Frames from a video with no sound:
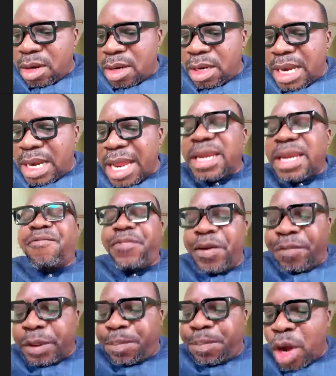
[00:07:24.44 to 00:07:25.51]
Then the
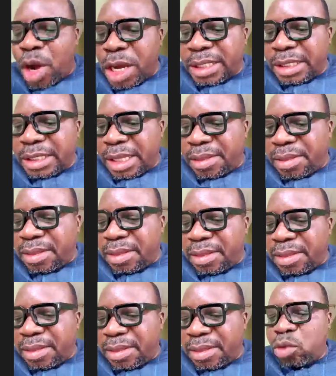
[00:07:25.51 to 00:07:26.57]
fifth point is
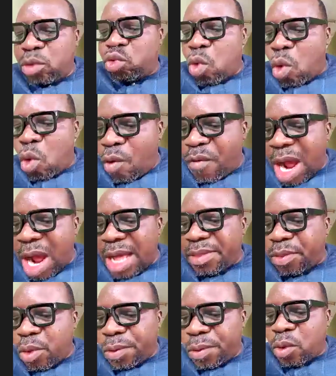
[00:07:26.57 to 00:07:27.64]
we need to offer
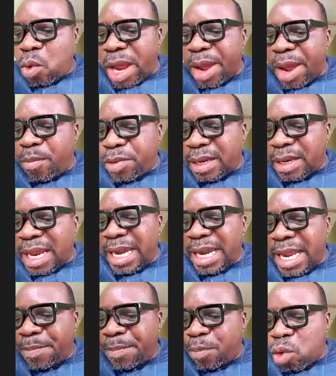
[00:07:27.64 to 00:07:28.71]
social emotional
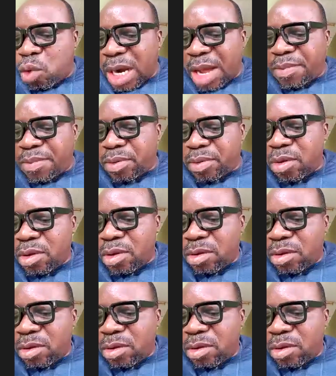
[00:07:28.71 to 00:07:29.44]
learning programs